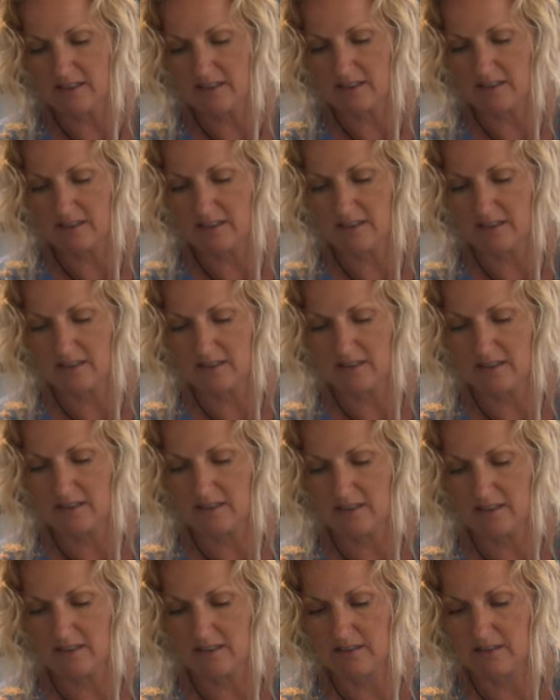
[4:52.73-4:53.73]

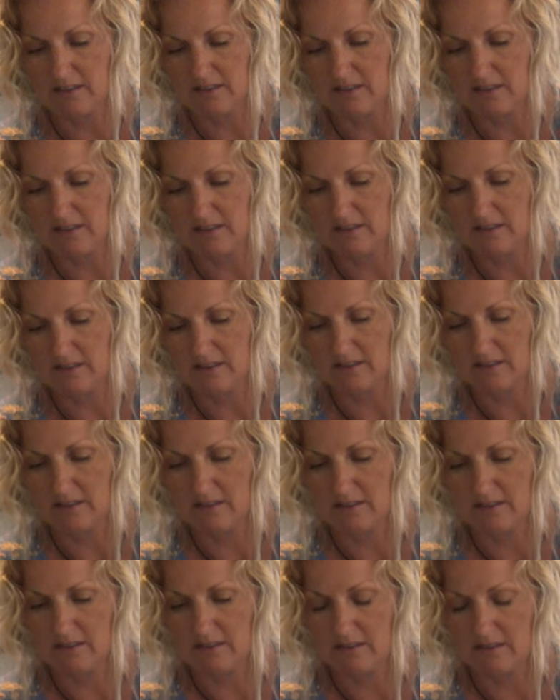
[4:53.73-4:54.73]

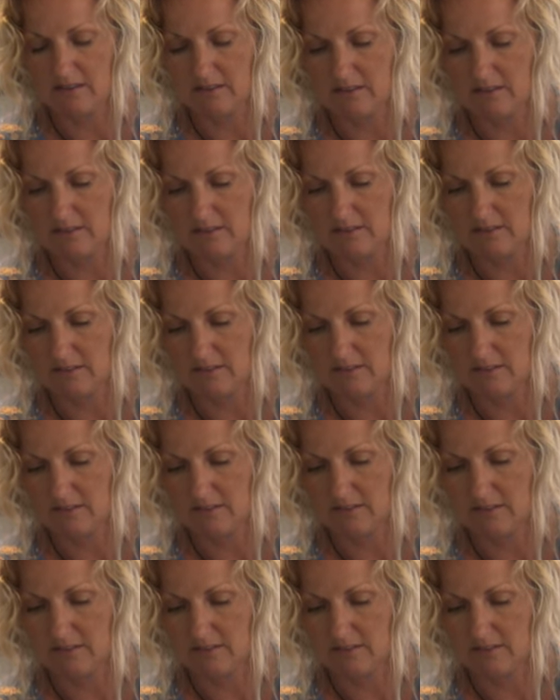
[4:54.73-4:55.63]
Nobody speaks.